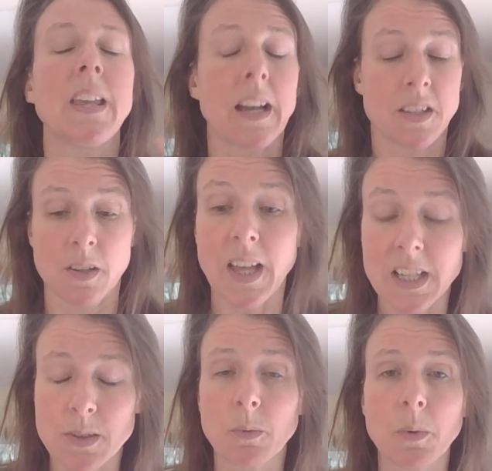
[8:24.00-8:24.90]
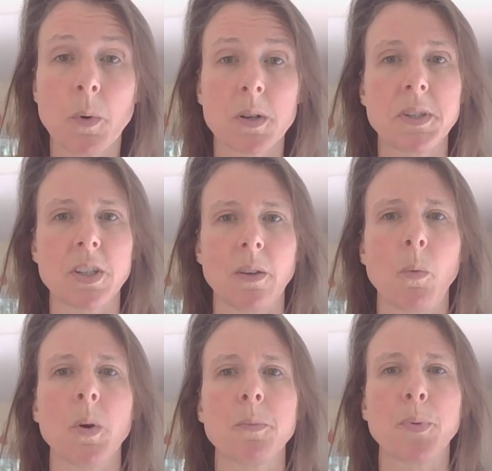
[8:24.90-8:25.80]
so that's what we want to be doing.
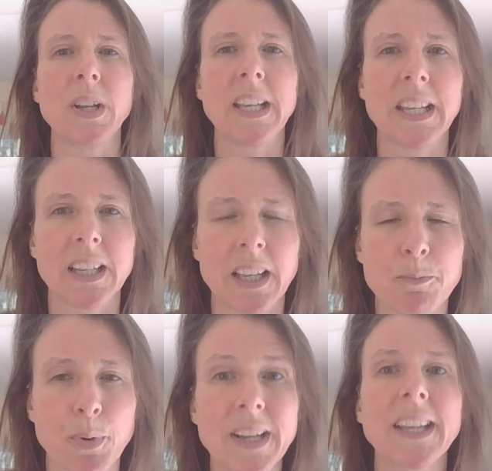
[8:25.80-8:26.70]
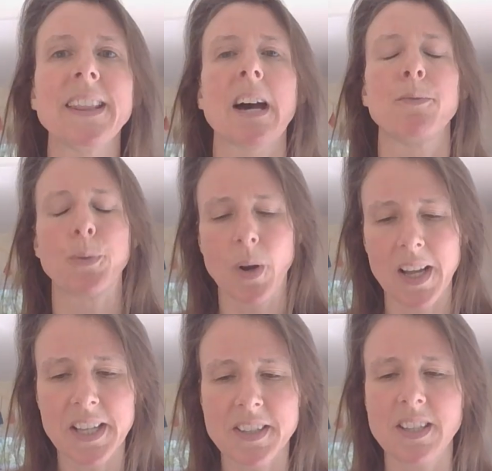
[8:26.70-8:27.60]
We want to bring in that
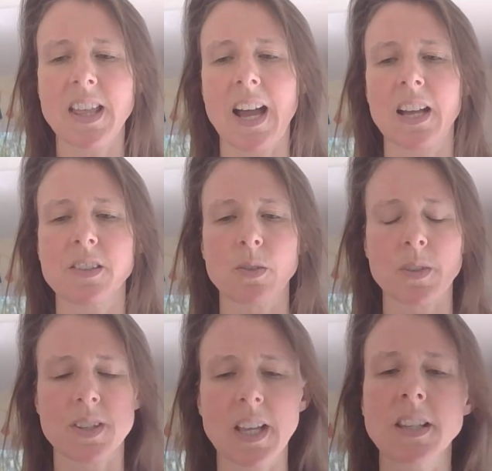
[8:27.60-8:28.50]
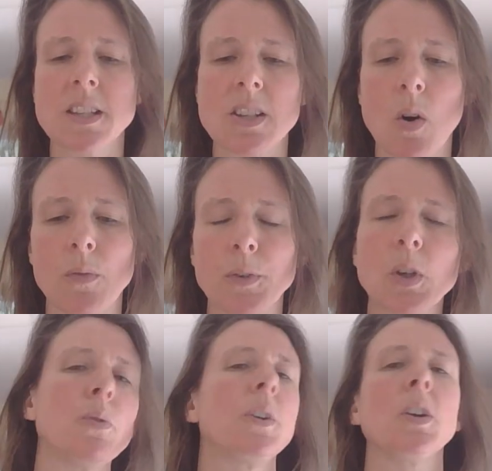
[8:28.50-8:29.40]
variety, that sort of sense of
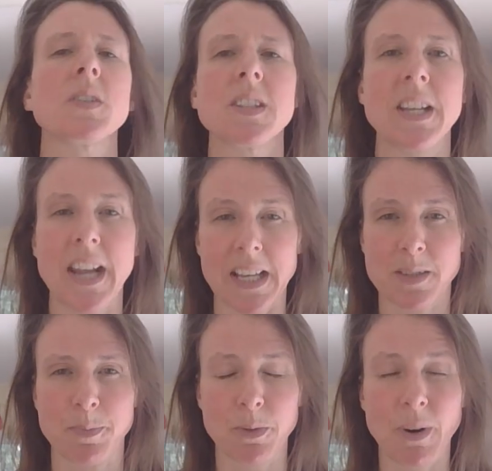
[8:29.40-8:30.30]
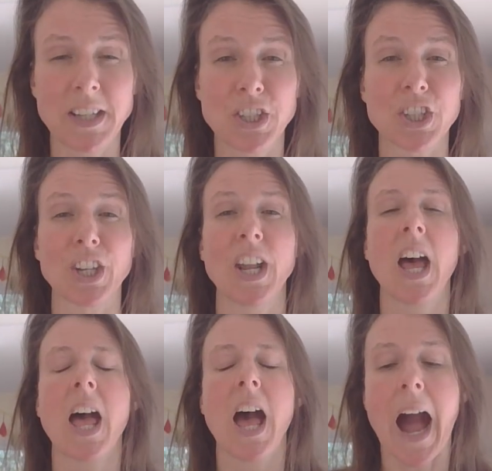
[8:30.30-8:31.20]
curiosity and exploration
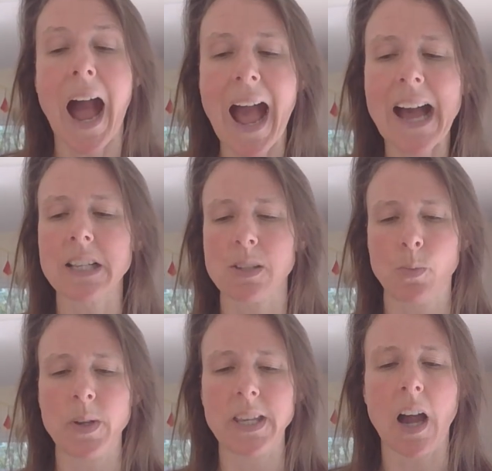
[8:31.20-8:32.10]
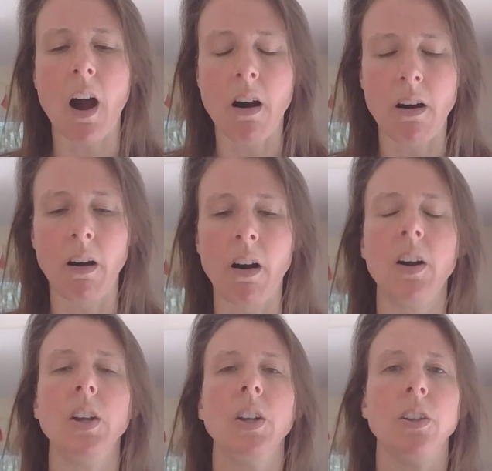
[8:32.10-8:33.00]
as we are
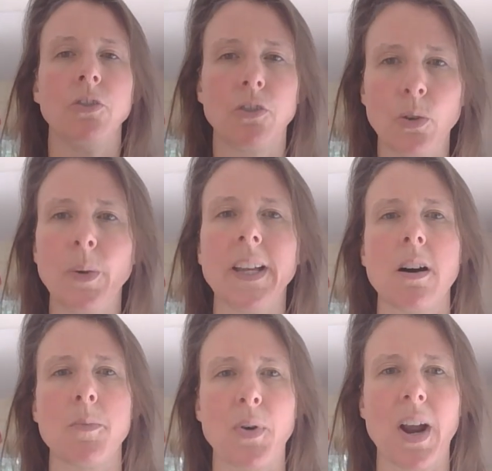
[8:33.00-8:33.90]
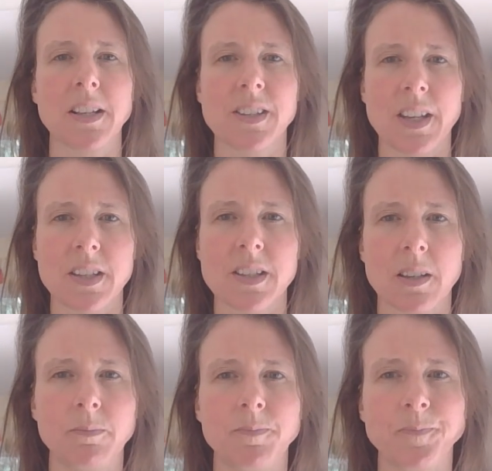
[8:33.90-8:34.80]
doing our practice.
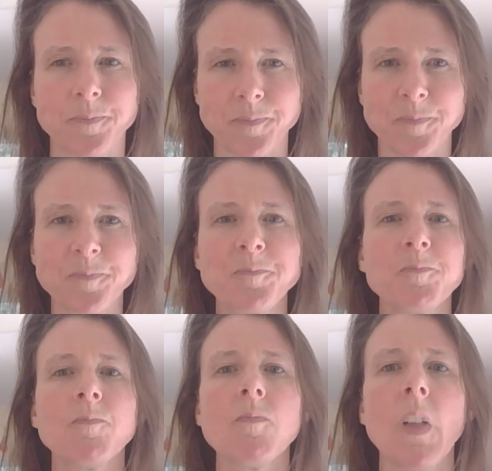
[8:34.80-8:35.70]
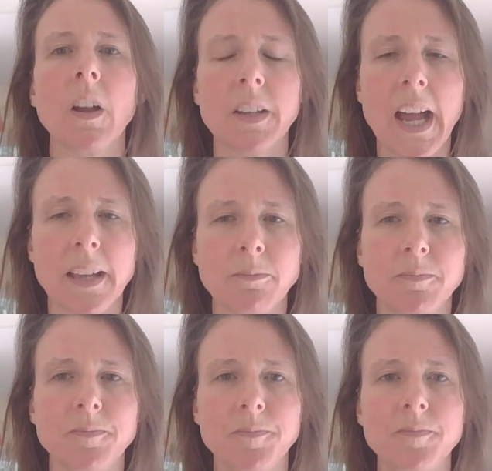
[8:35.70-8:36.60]
Okay,
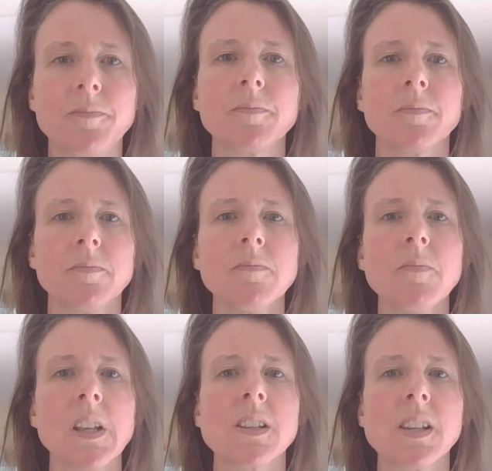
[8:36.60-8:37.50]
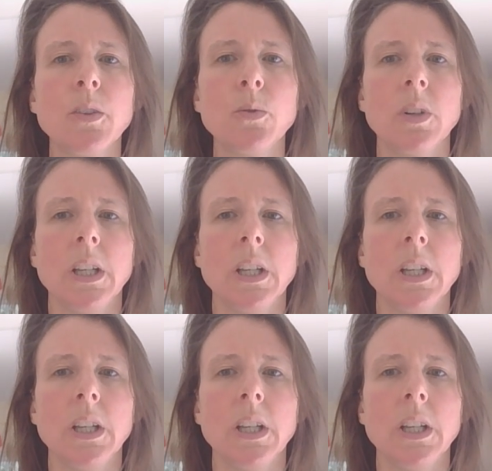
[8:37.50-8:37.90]
so